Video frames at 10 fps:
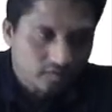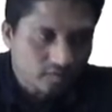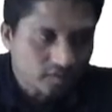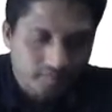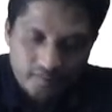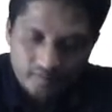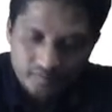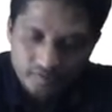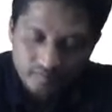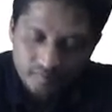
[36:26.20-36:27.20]
This
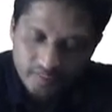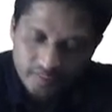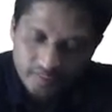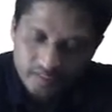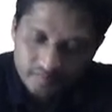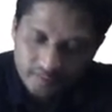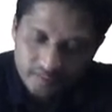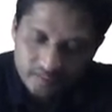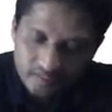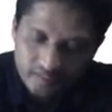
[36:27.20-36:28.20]
becomes numerator is
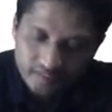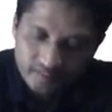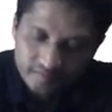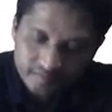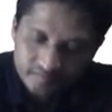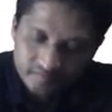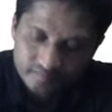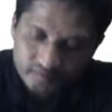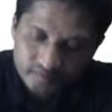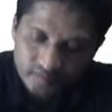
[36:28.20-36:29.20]
minus dt,
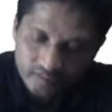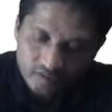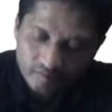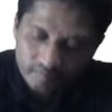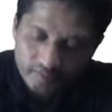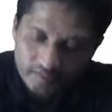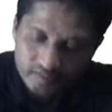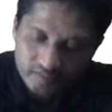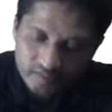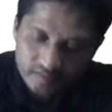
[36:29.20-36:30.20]
denominator is
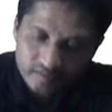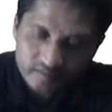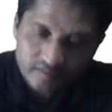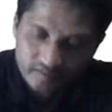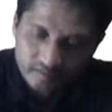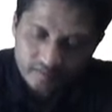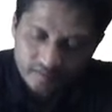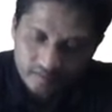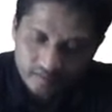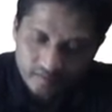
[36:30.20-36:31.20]
t.
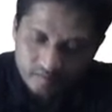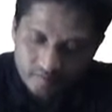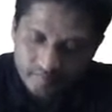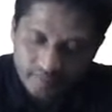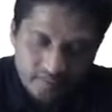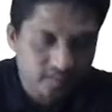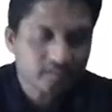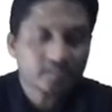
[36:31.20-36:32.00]
It will be minus